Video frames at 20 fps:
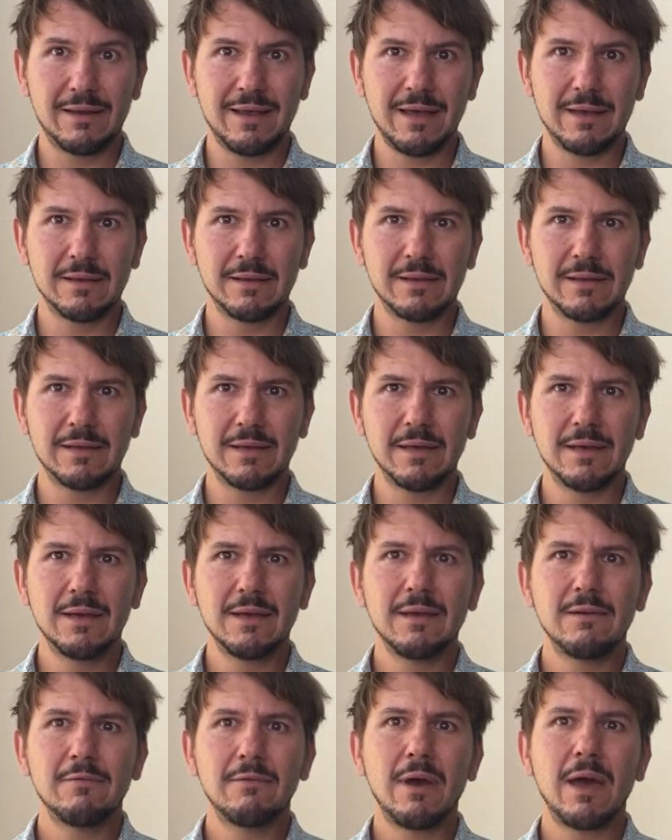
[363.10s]
10th,
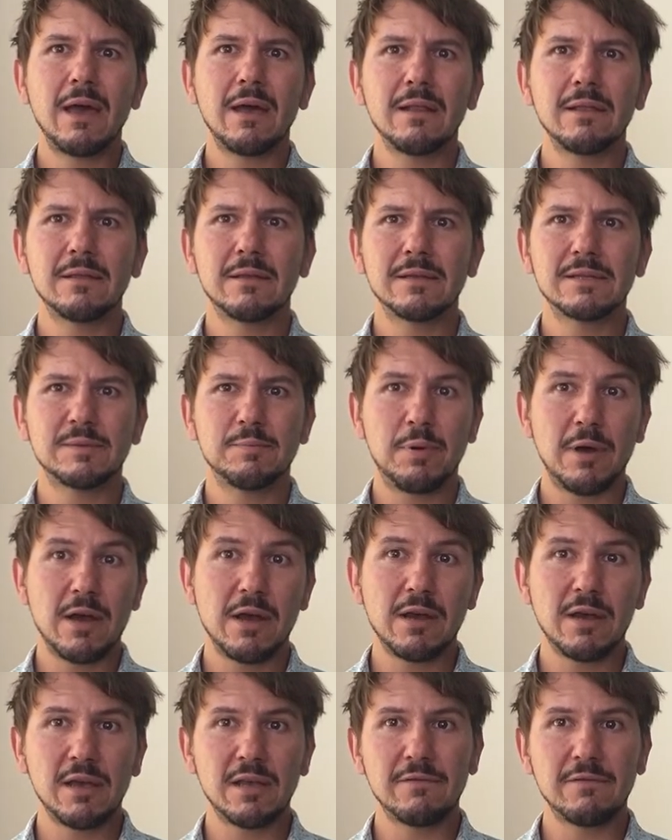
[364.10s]
while the Spark